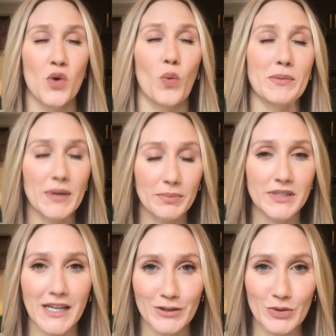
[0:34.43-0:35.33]
When people
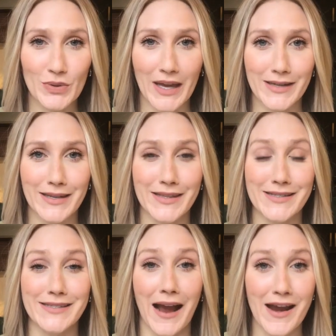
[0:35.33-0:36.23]
tell you that the
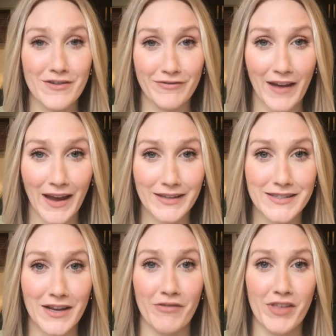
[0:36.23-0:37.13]
side
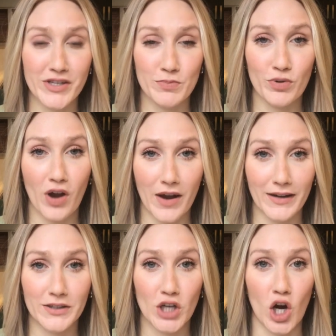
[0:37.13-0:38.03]
effects of this
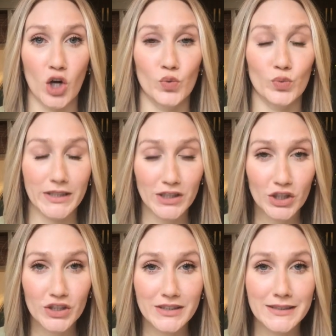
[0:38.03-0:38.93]
product are
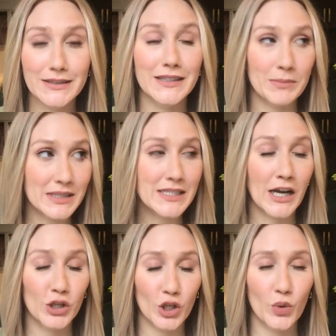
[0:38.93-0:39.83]
real, let me
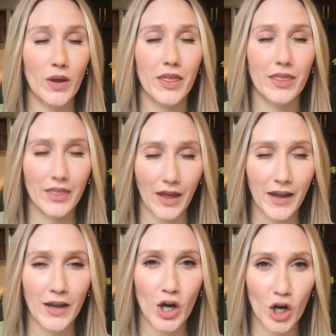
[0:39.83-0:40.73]
tell you,
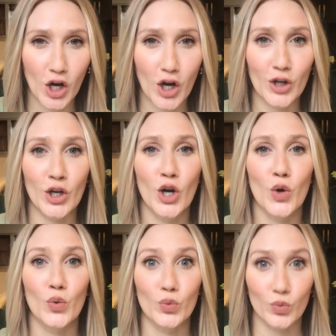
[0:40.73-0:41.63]
they are
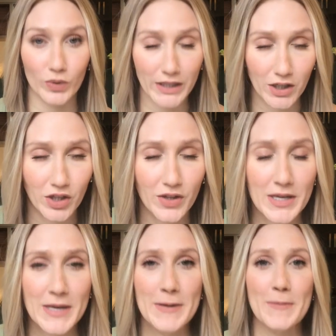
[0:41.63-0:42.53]
real.
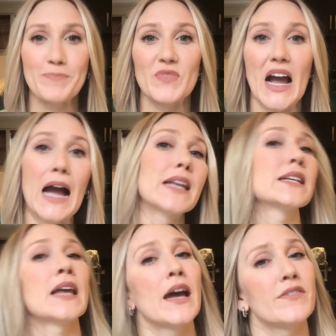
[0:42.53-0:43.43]
I
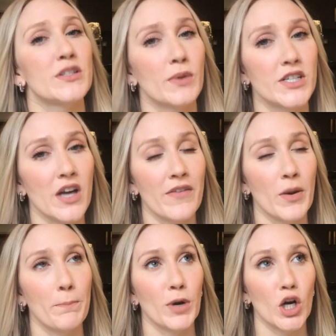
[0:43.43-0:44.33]
didn't have as much of
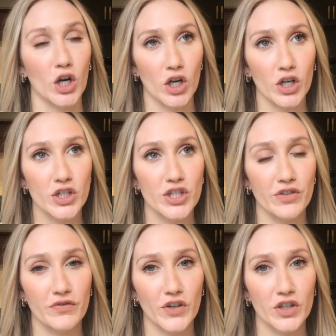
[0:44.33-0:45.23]
a purge
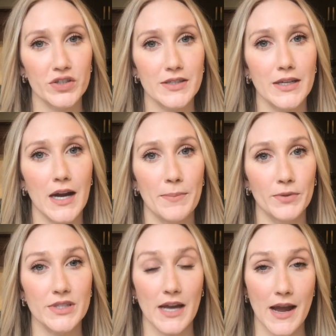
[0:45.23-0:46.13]
the first
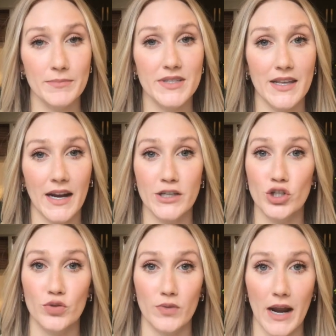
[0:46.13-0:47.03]
couple times that I
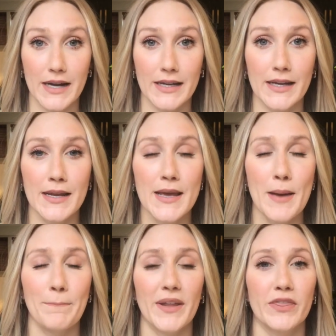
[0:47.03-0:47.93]
tried it,
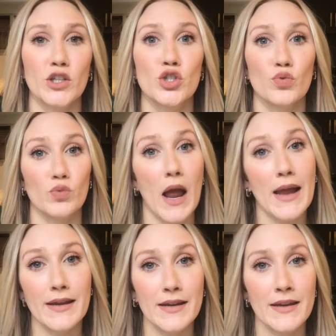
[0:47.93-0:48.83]
but the
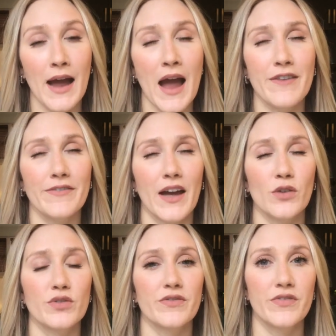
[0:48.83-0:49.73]
drying I
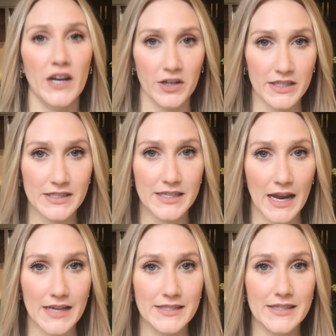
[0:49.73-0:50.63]
found very
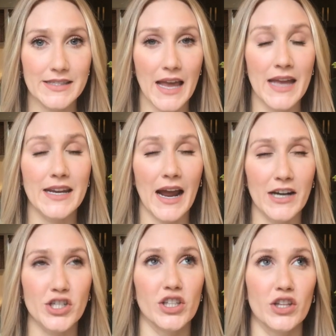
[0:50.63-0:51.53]
intense and
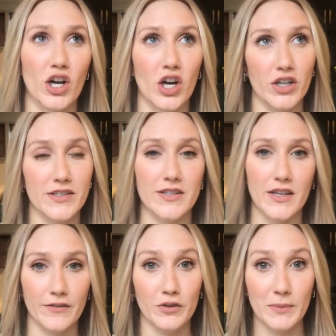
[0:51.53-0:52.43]
actually the hardest
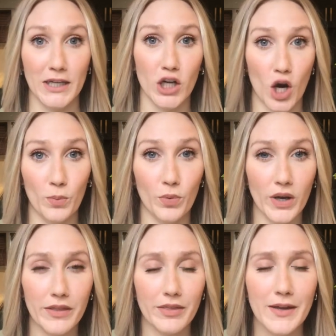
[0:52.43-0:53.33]
thing for me to cope
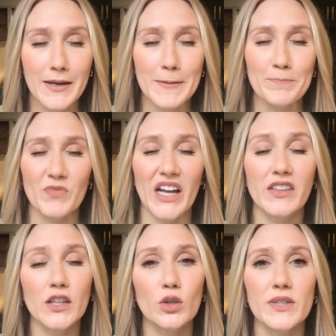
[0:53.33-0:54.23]
with. I
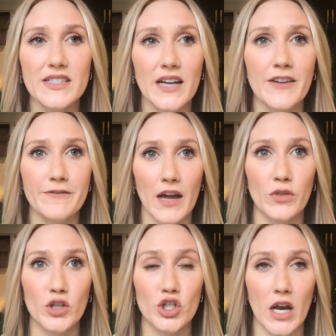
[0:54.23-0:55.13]
think the reason I
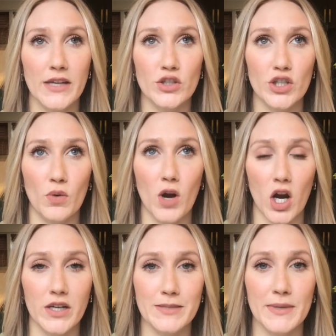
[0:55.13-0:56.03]
found the drying so
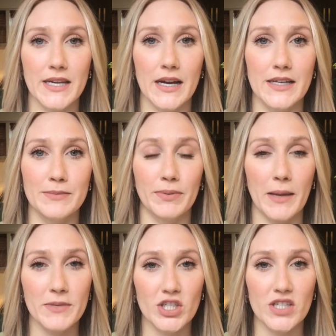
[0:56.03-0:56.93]
hard is because
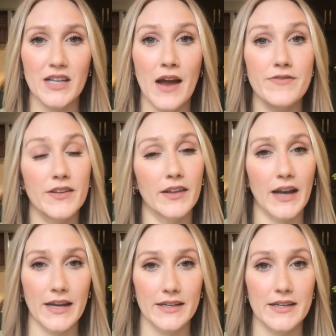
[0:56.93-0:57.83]
blemishes I feel like
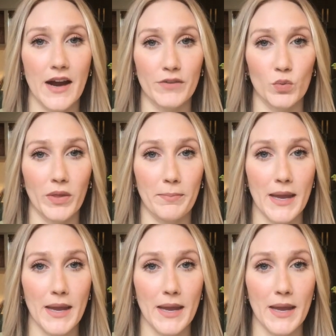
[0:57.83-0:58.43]
I can cover with